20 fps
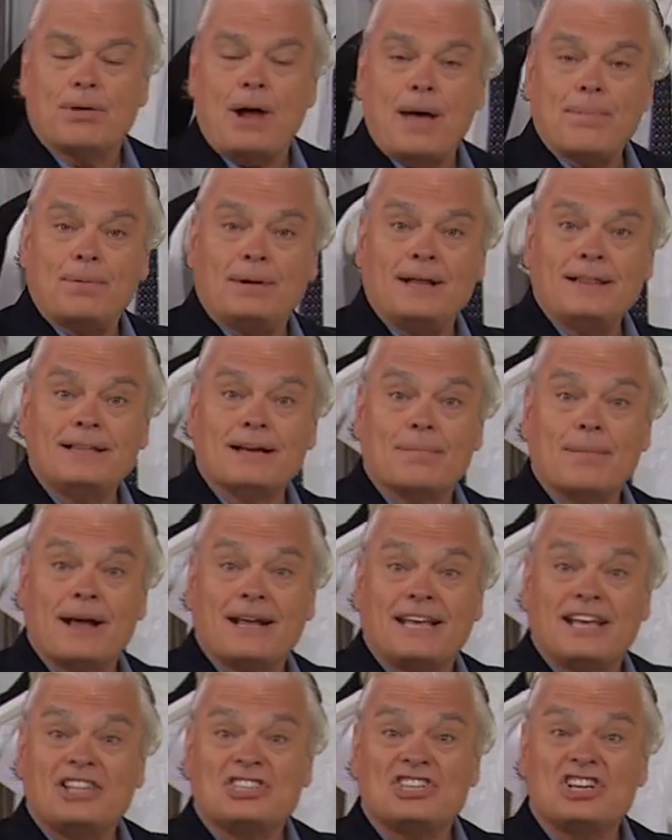prop it in there. My
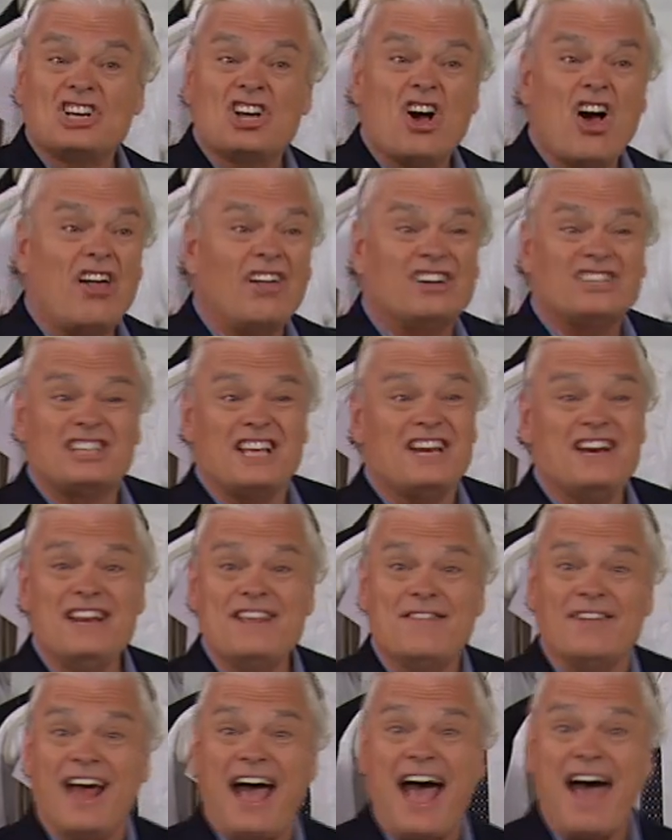kids in college, they didn't
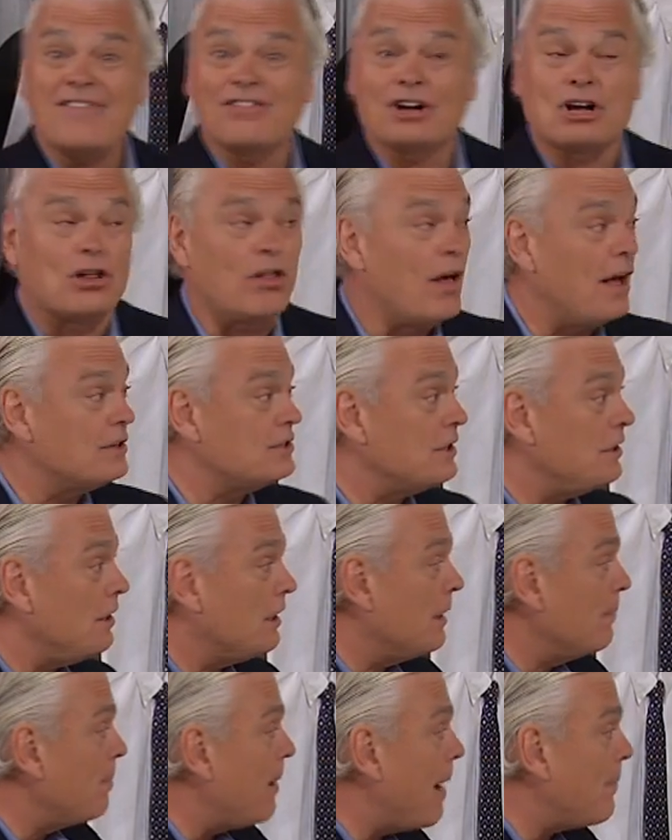even have a closet. You
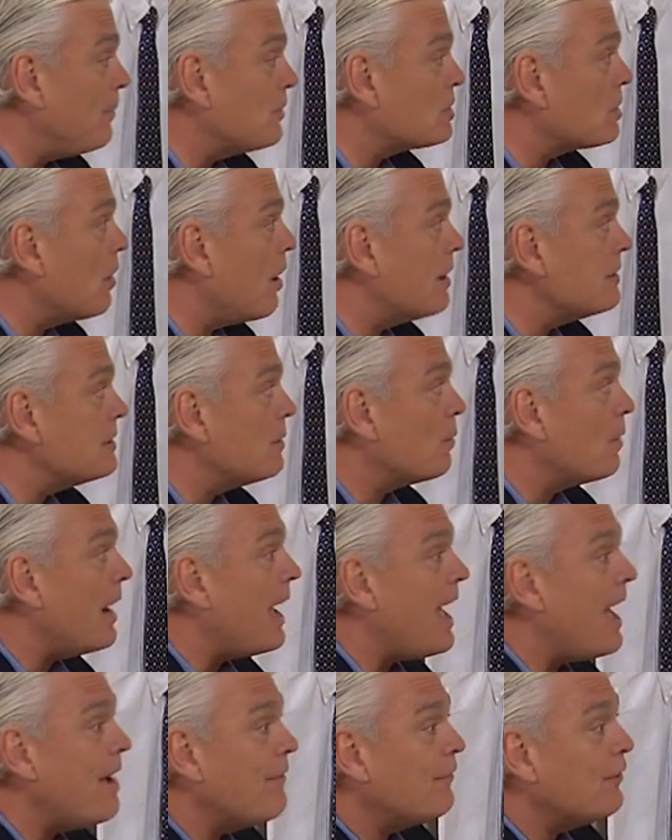can pop this closet
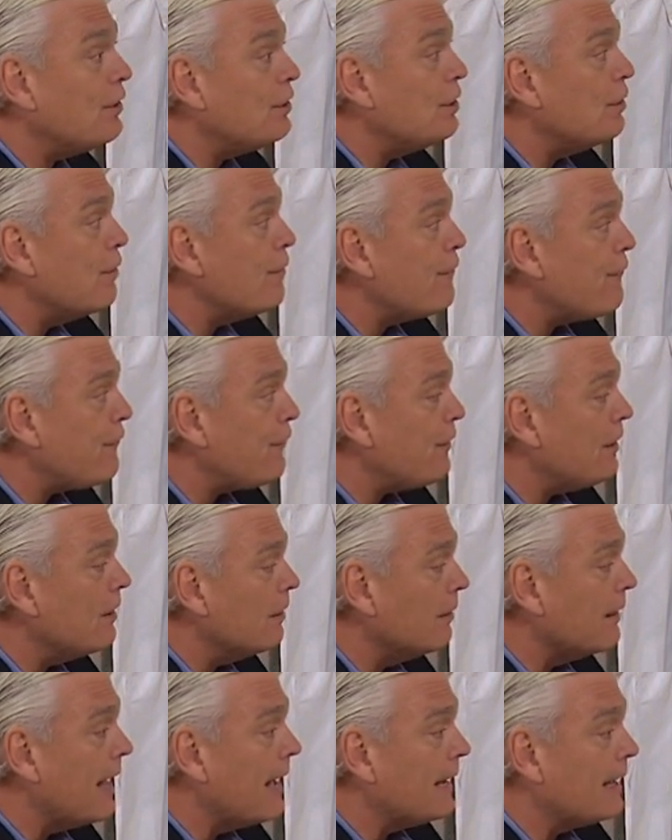wherever you
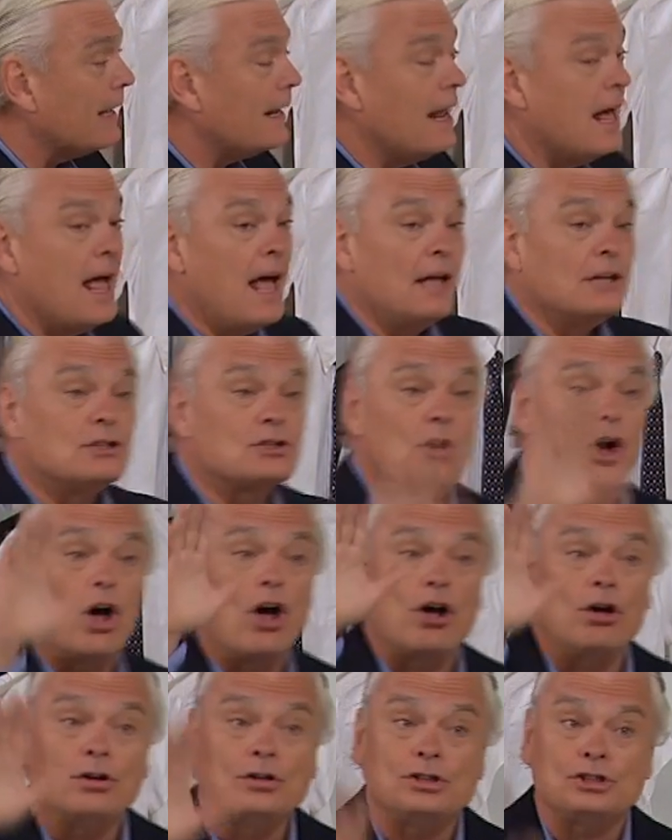feel like it.
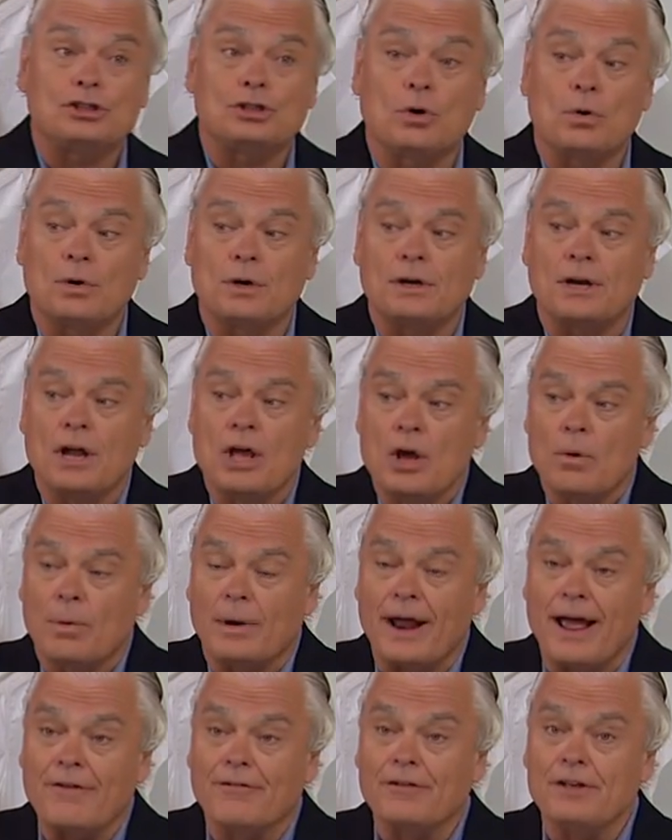Tall, short,
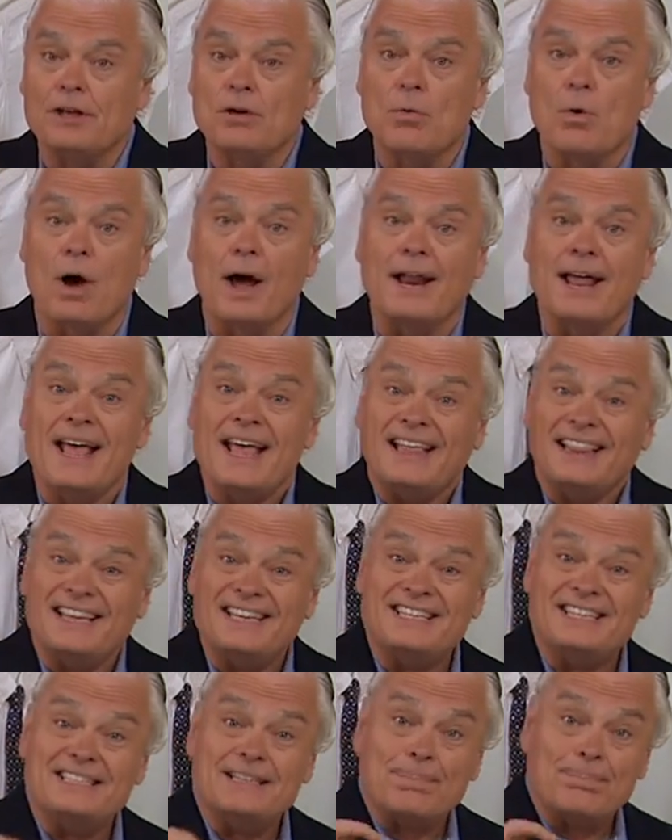wherever you want.
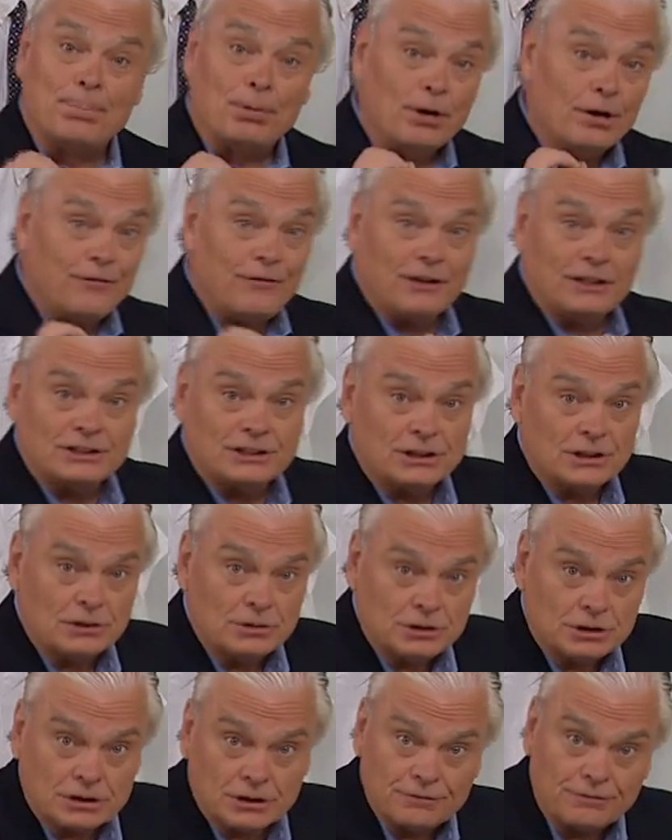This is the perfect
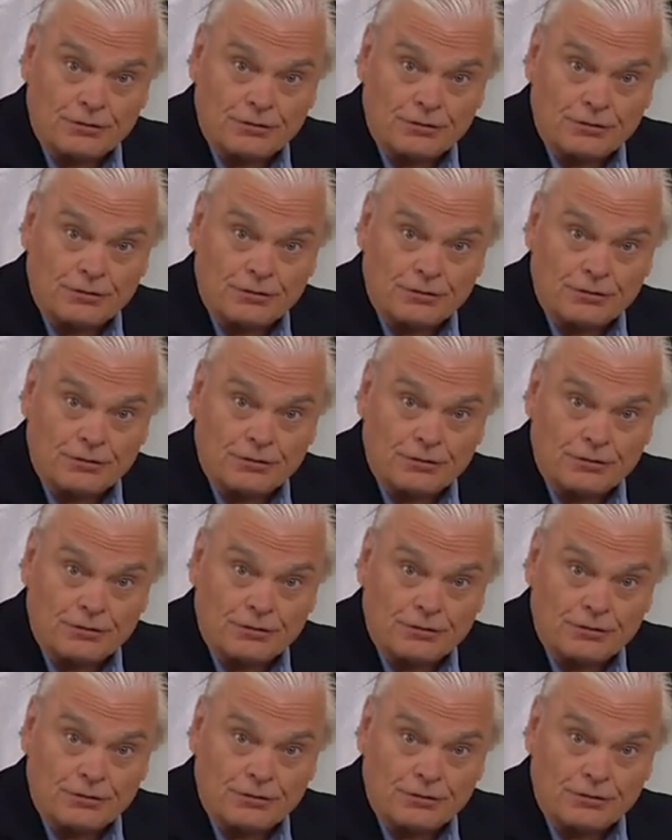solution